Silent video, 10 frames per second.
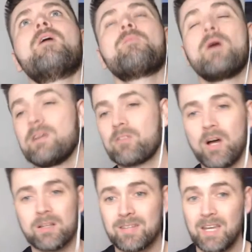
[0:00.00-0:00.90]
And while you've
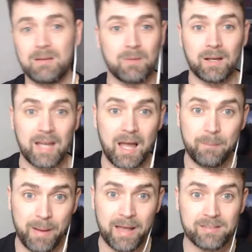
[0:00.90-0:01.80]
got a team that
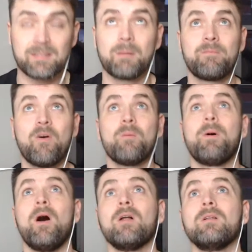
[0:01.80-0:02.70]
can't pass a
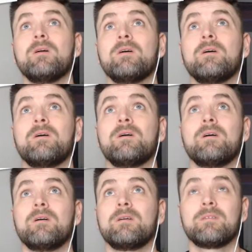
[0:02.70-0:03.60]
football,
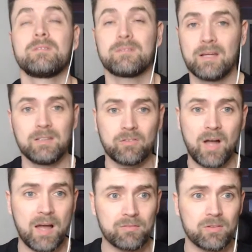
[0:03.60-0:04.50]
then you've
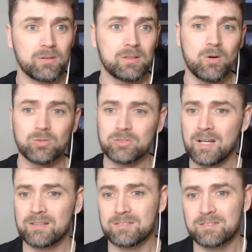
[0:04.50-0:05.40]
got absolutely no
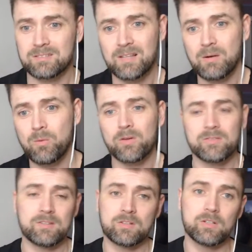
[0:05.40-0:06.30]
chance.
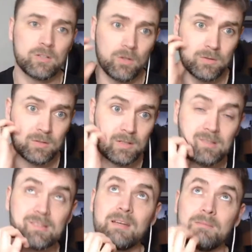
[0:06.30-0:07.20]
What's this going to do to
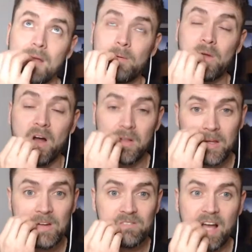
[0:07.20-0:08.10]
this team? Now they've got to
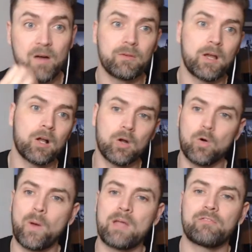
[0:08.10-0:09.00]
leave now. They've got to
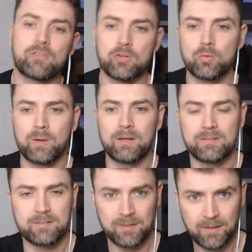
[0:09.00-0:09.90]
go away for 2
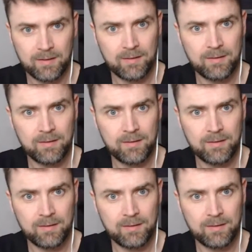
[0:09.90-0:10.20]
weeks